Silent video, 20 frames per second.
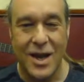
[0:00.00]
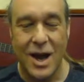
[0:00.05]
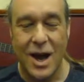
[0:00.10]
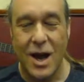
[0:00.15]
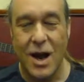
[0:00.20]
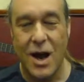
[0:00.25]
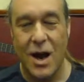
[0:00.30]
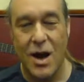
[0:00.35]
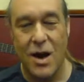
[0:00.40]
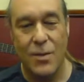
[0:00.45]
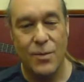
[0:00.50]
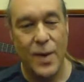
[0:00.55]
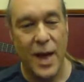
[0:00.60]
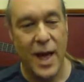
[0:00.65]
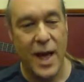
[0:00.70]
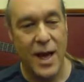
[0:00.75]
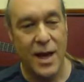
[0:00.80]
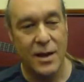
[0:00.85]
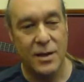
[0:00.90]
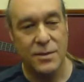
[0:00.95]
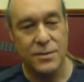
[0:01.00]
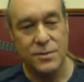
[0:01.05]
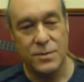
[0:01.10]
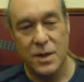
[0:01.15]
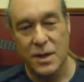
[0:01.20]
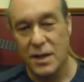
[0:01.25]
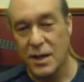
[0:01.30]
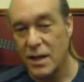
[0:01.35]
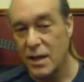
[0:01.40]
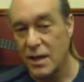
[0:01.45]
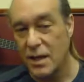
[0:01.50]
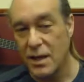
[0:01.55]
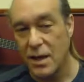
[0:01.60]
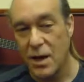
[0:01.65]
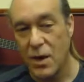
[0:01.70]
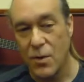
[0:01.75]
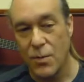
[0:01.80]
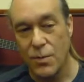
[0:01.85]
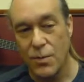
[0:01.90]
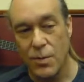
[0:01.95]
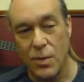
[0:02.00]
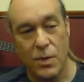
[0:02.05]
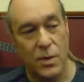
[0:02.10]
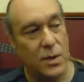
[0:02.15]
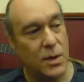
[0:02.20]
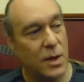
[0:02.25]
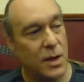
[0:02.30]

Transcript: I, oh, man. That's you know, awesome.